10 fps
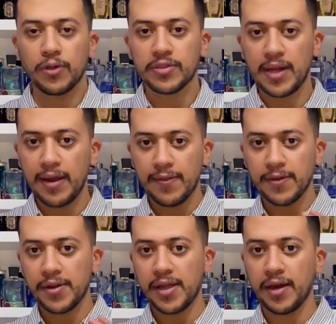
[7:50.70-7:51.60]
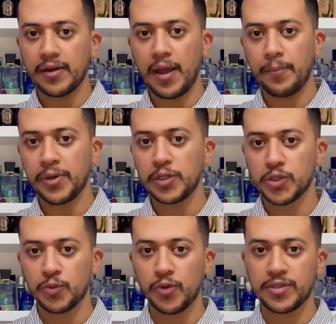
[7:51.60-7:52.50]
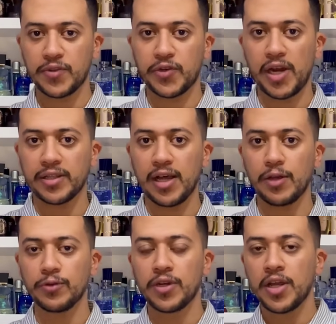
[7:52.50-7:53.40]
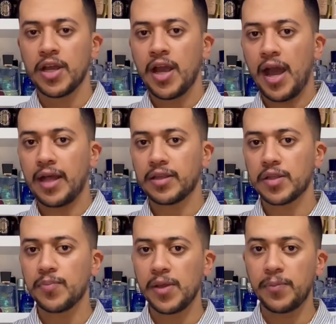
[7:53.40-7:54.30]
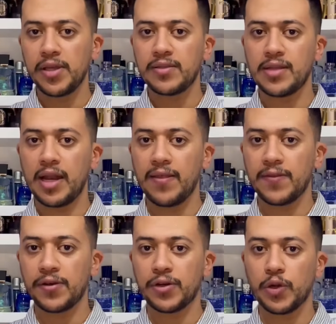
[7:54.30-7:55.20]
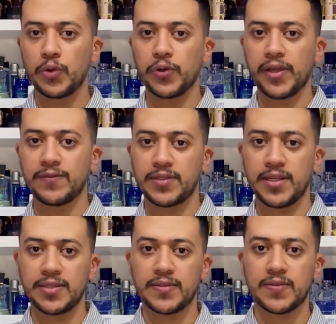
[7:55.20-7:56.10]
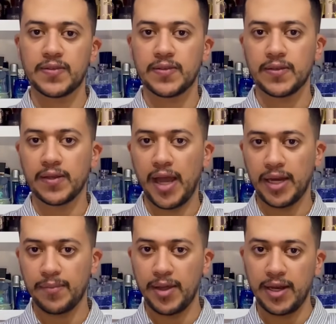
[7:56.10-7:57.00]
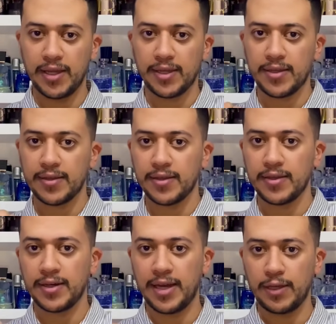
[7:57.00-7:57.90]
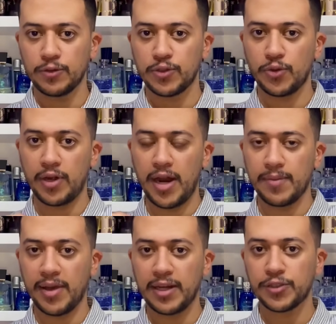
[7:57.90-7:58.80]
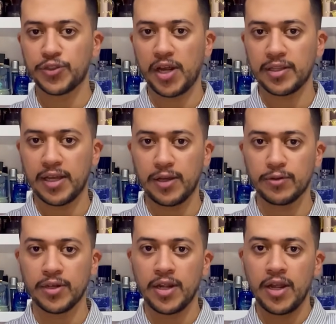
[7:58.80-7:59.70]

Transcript: the leather here appears with the dry down, and it may be the leather who gives this animalic nouns or animalic dry down,